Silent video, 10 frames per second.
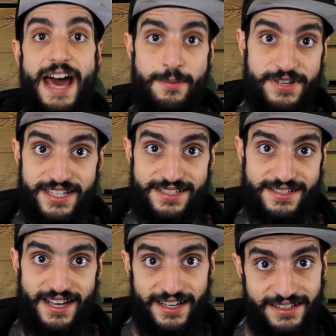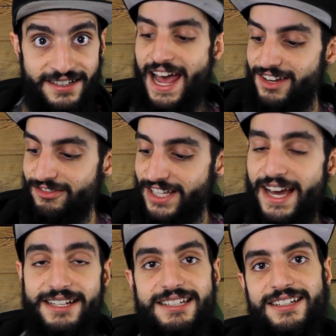That being said, I have
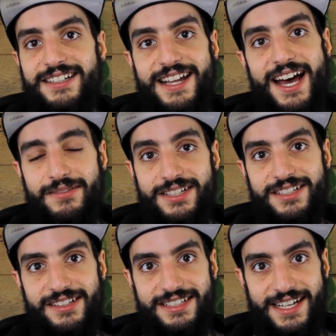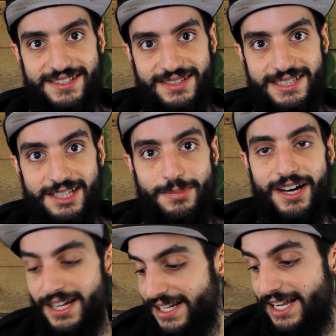yet to dive into the Telsa
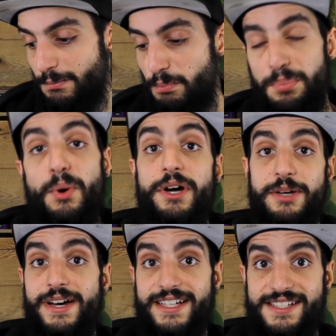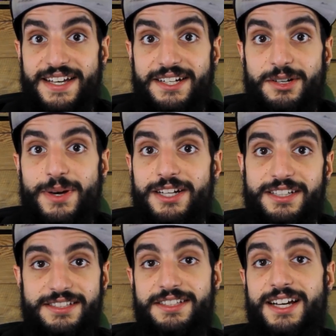Tpod, and boy am I excited about
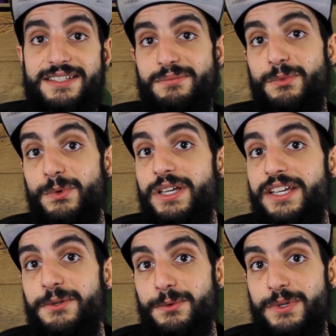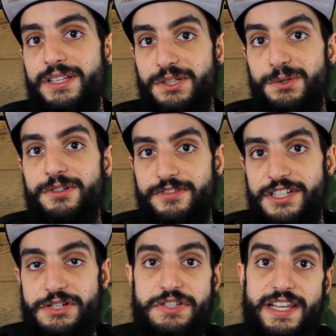it because it's got some really, really cool
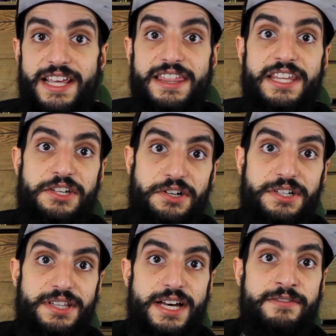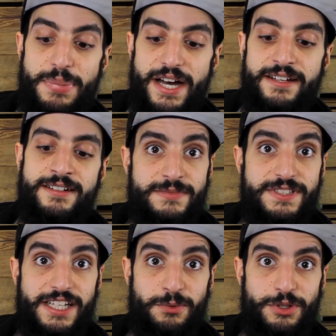features that I think you're gonna love. But
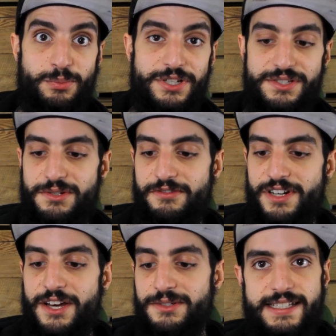sticking with the Breeze 2 for now.